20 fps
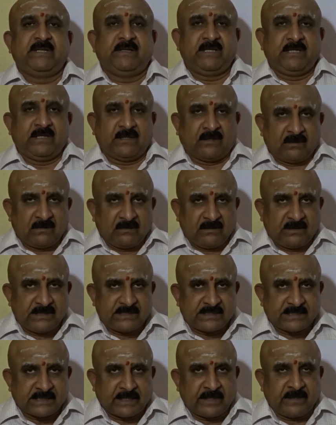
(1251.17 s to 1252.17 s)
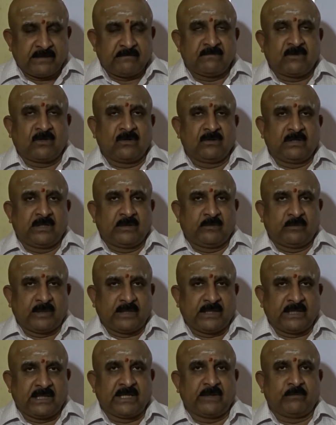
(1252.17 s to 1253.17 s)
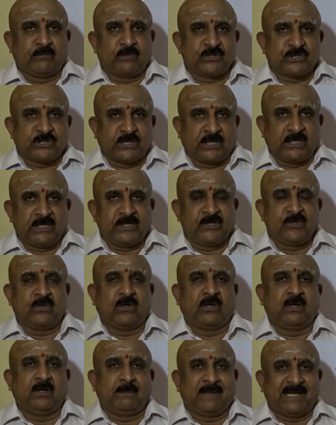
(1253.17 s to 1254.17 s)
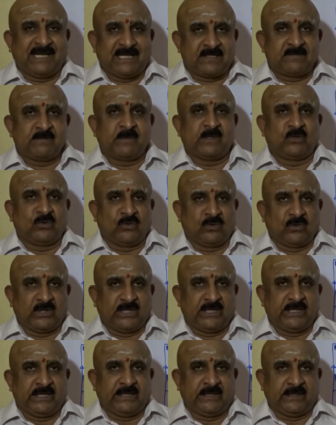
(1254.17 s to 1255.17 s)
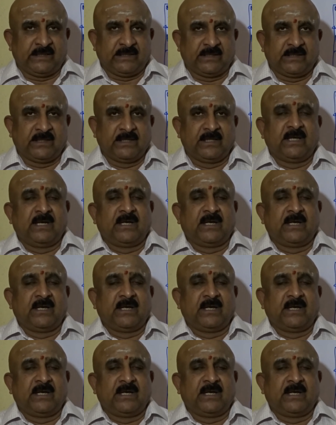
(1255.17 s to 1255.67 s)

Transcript: See, all this time, all the while I was telling you all placement only.